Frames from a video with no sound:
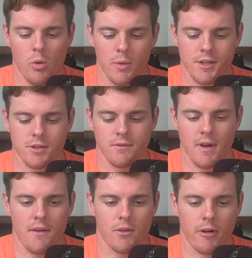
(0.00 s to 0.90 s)
are we
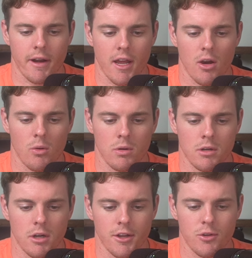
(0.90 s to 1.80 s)
surviving right now
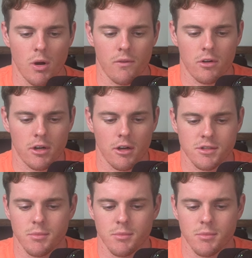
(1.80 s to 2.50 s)
on $1,200 a